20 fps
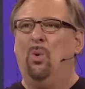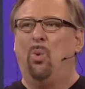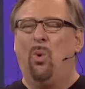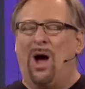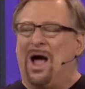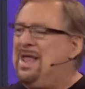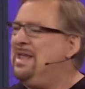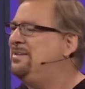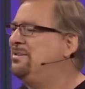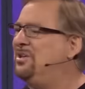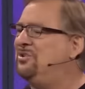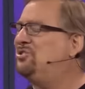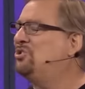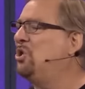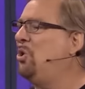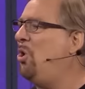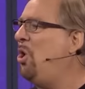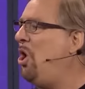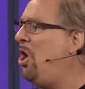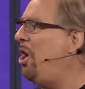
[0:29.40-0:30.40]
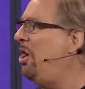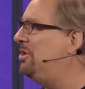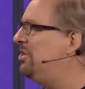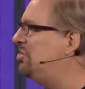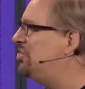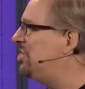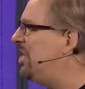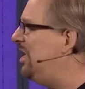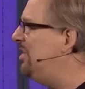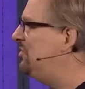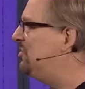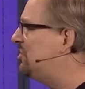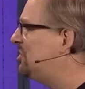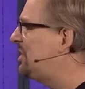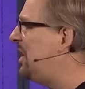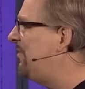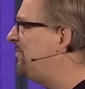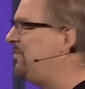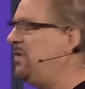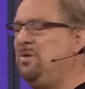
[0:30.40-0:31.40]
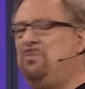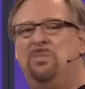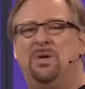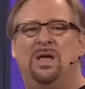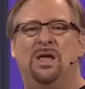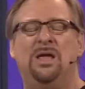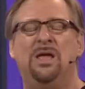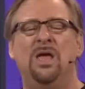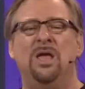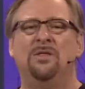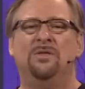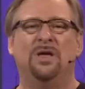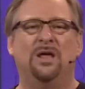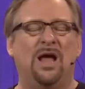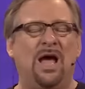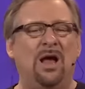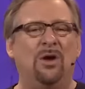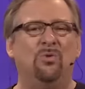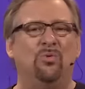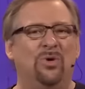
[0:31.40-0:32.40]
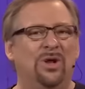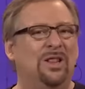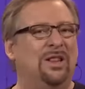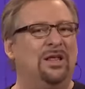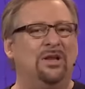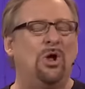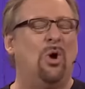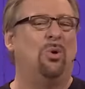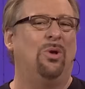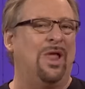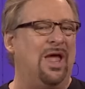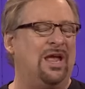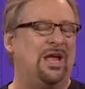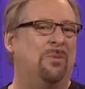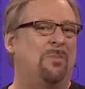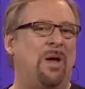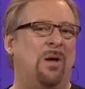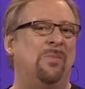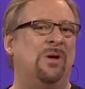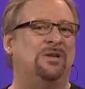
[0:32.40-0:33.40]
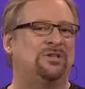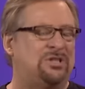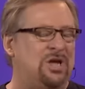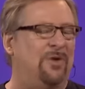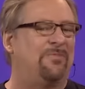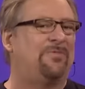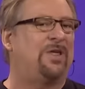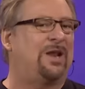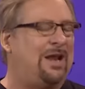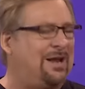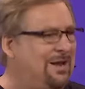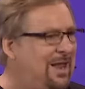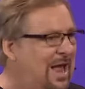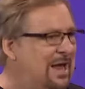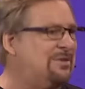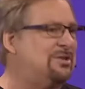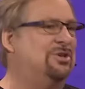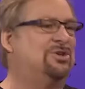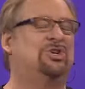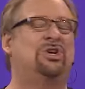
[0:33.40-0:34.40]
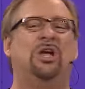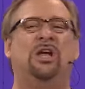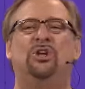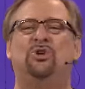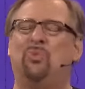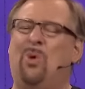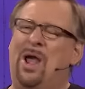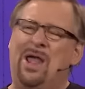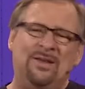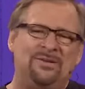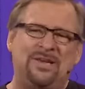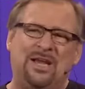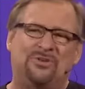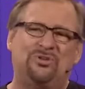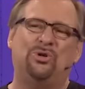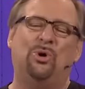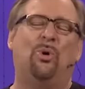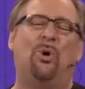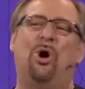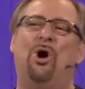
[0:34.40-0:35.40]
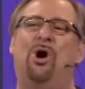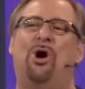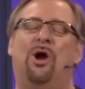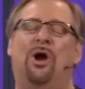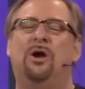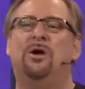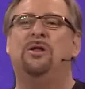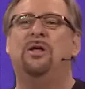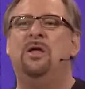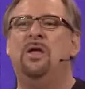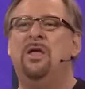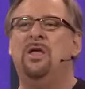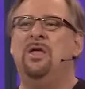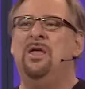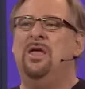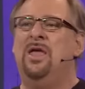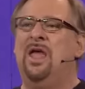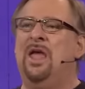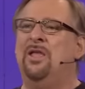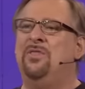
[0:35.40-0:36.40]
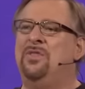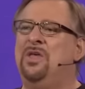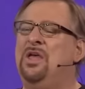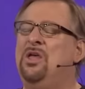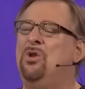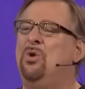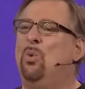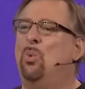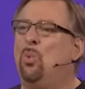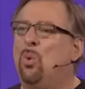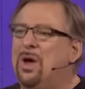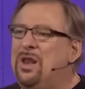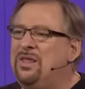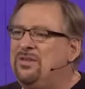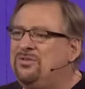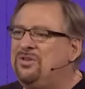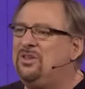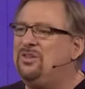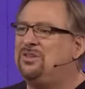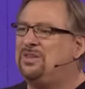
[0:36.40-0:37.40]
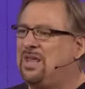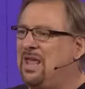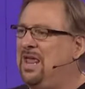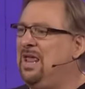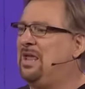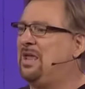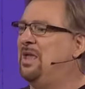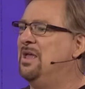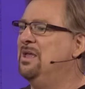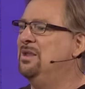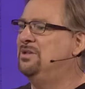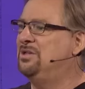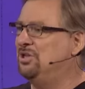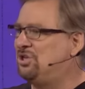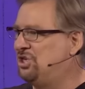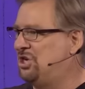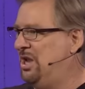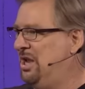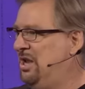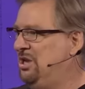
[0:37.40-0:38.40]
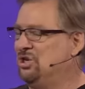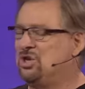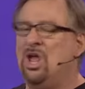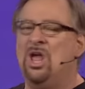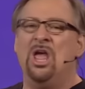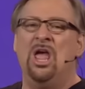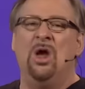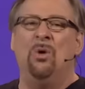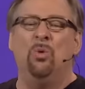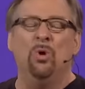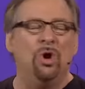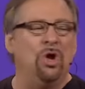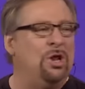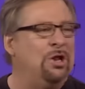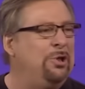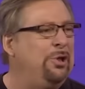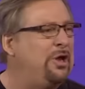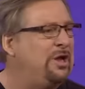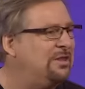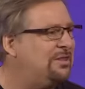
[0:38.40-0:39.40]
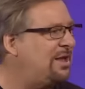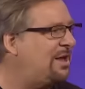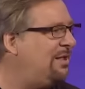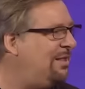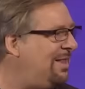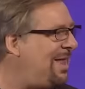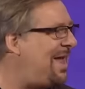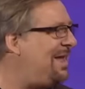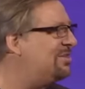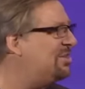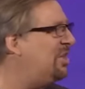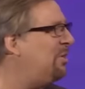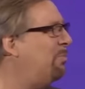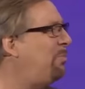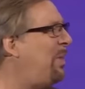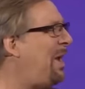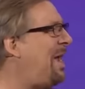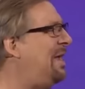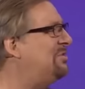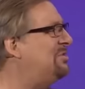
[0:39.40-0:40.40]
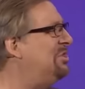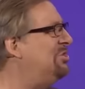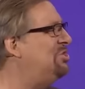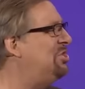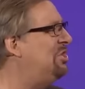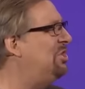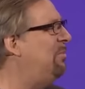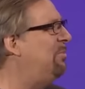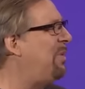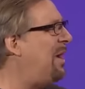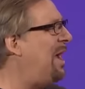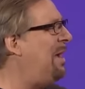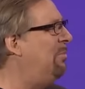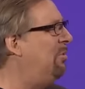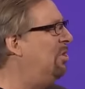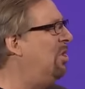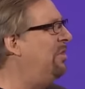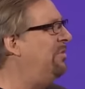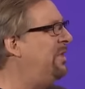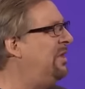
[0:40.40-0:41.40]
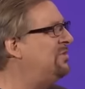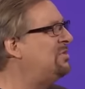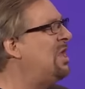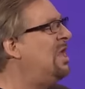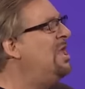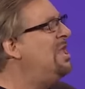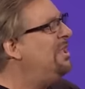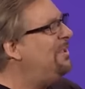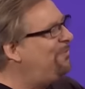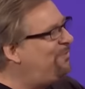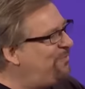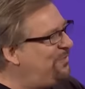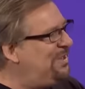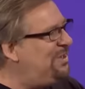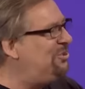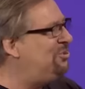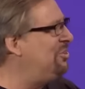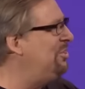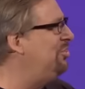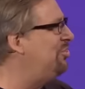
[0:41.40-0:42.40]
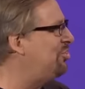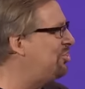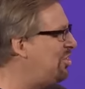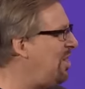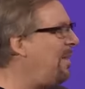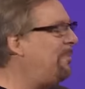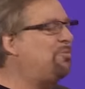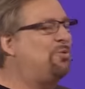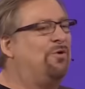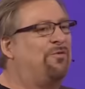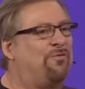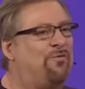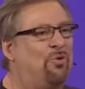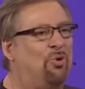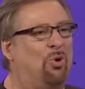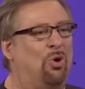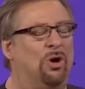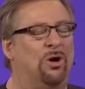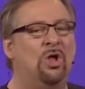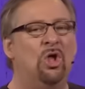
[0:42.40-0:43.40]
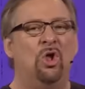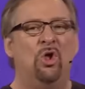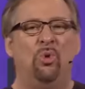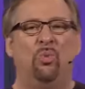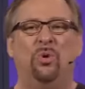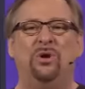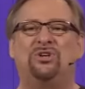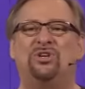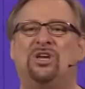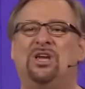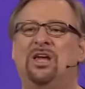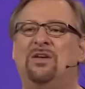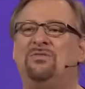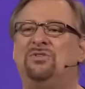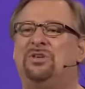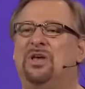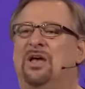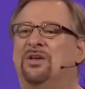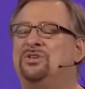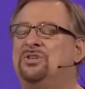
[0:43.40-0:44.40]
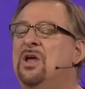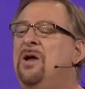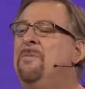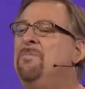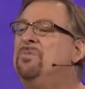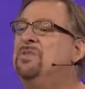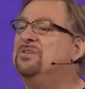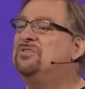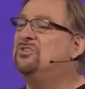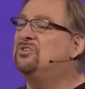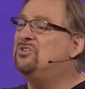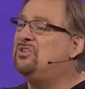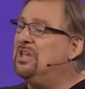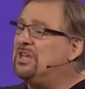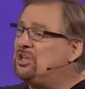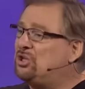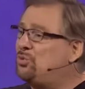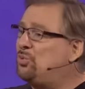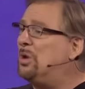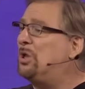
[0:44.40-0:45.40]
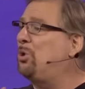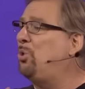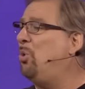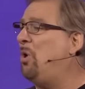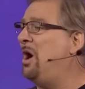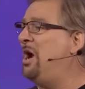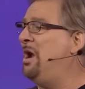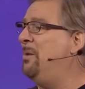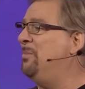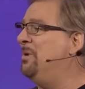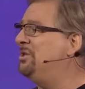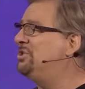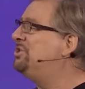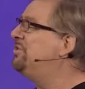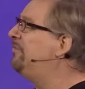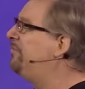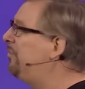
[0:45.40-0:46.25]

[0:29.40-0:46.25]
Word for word: Why is it so hard to change stuff in me that I really don't like about myself that I'd like to change? Why is that so hard? And then what does it take to change? And we're going to look at the classic passage in the Bible on this, Ephesians chapter 4, which gives us the 6 requirements